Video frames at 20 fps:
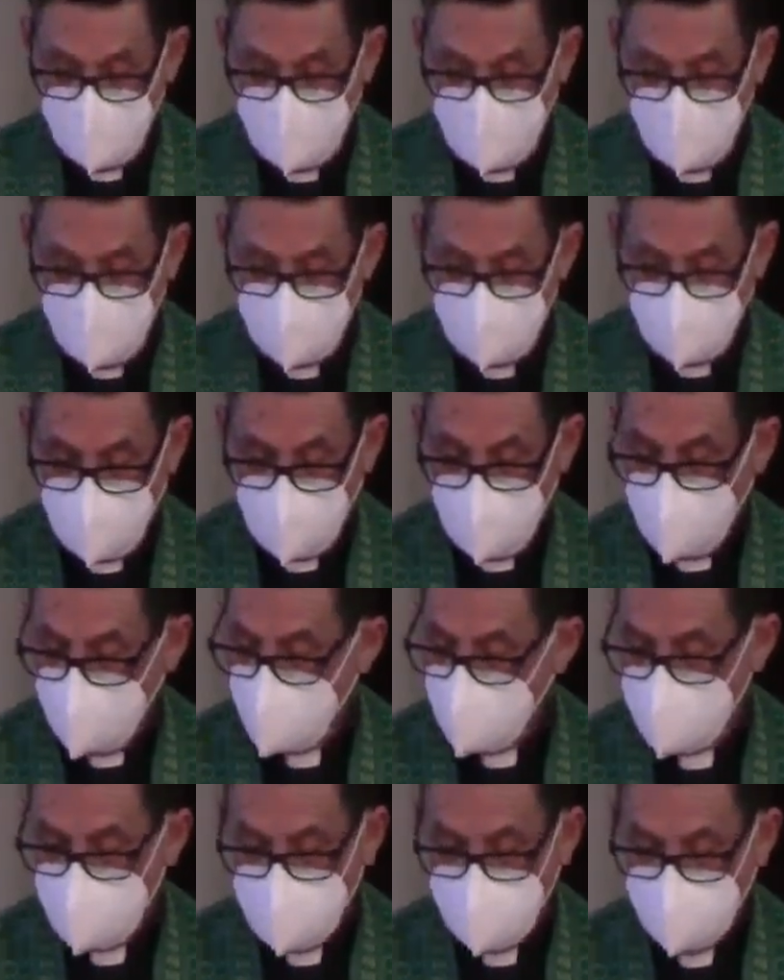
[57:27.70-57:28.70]
It's a
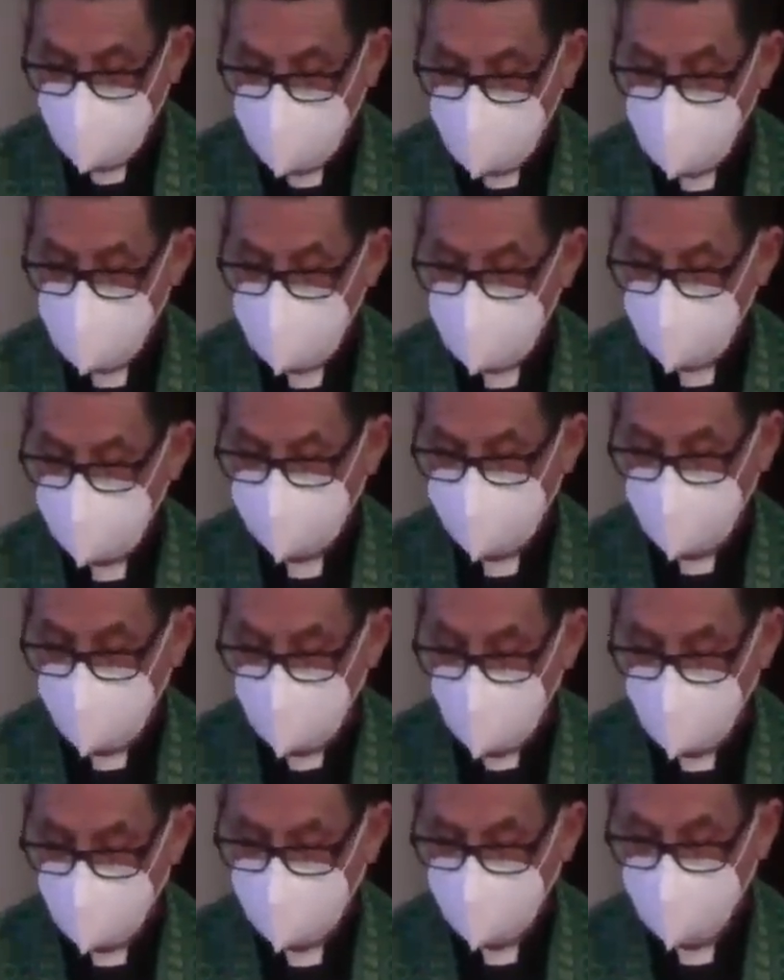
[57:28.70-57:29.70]
hard teaching to
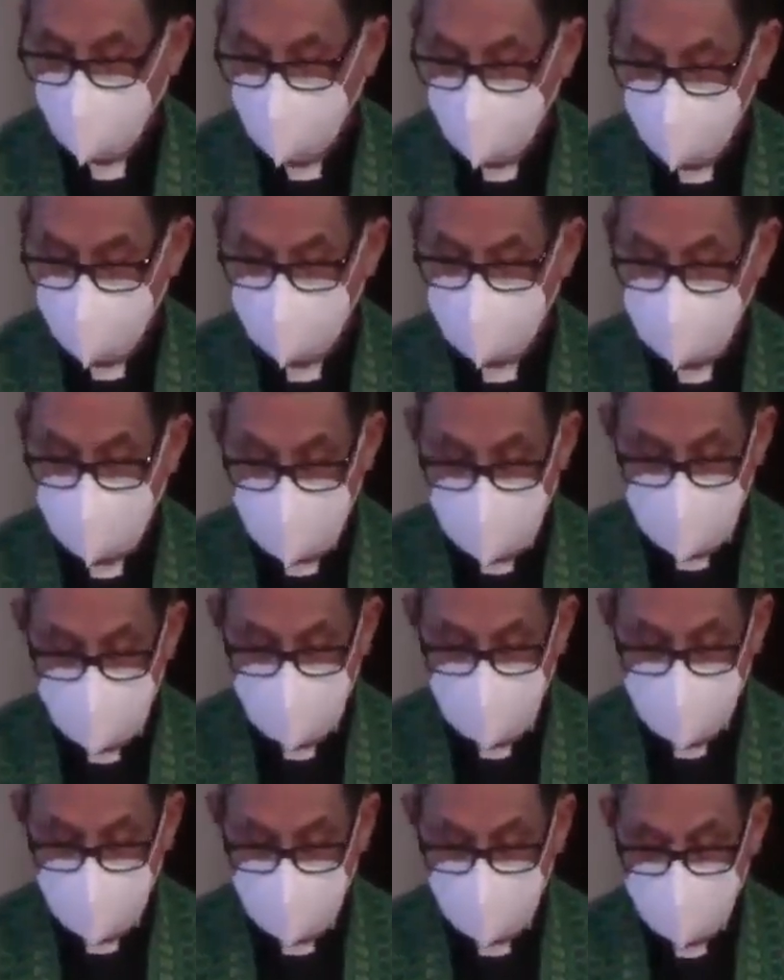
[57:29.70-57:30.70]
follow.
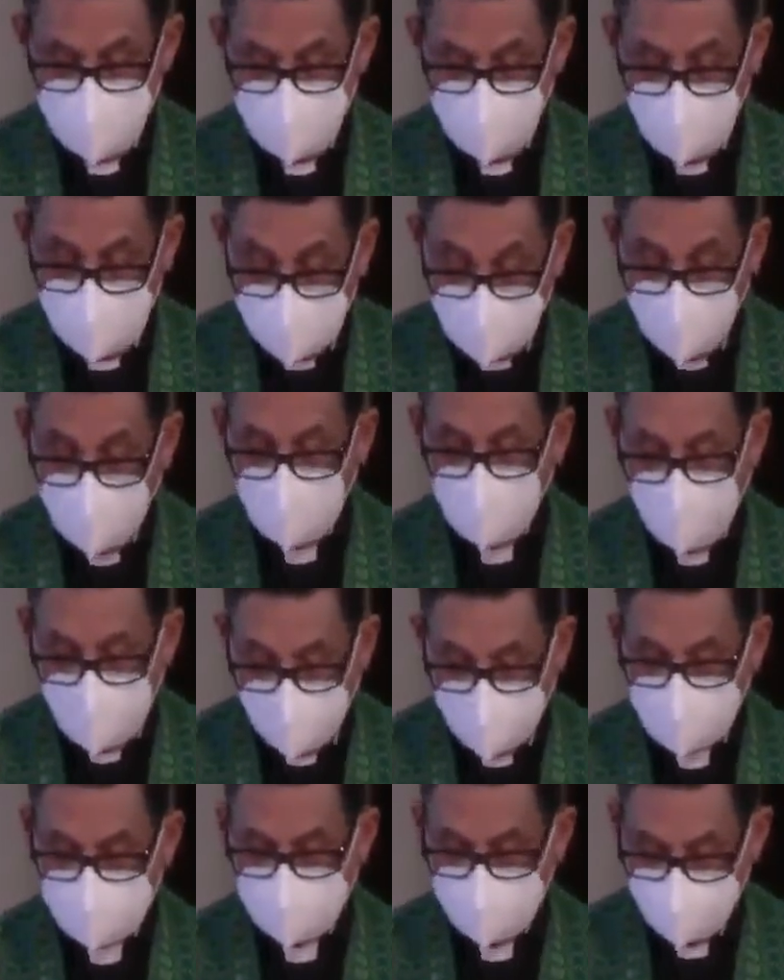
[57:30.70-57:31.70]
We know
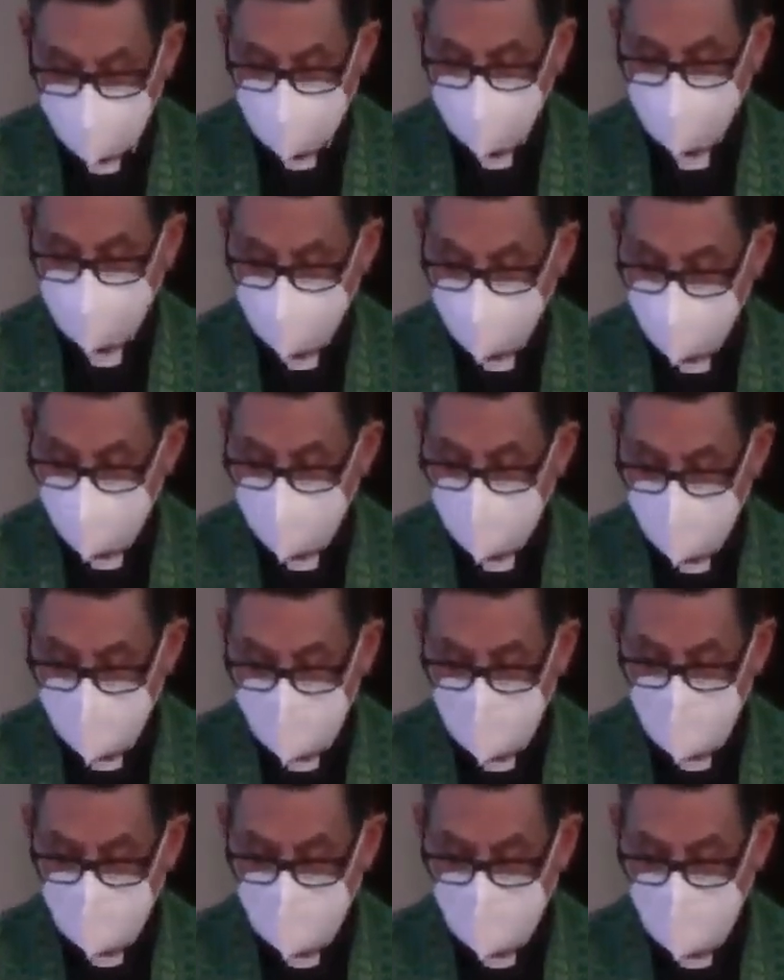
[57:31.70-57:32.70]
that.
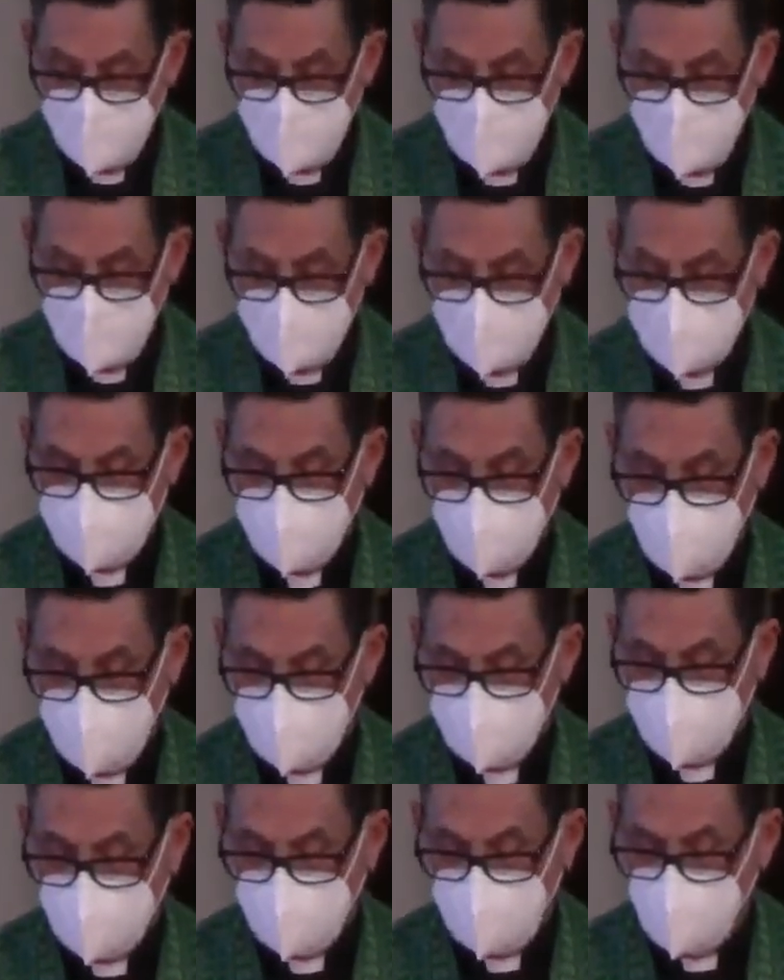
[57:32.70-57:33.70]
It's part
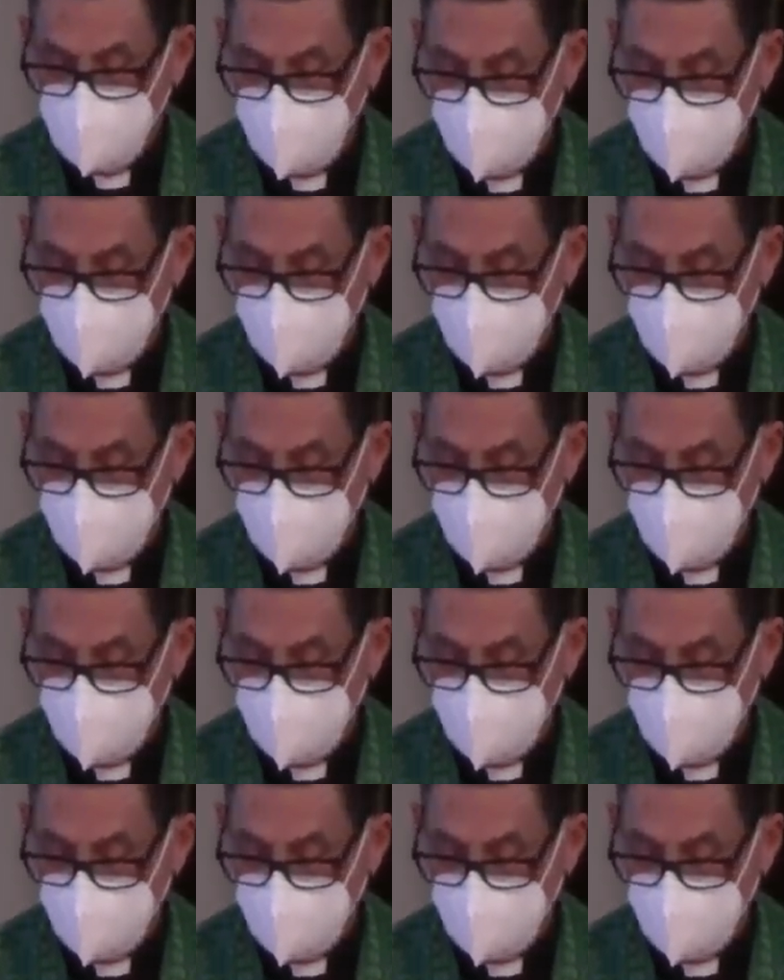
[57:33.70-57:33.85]
of our own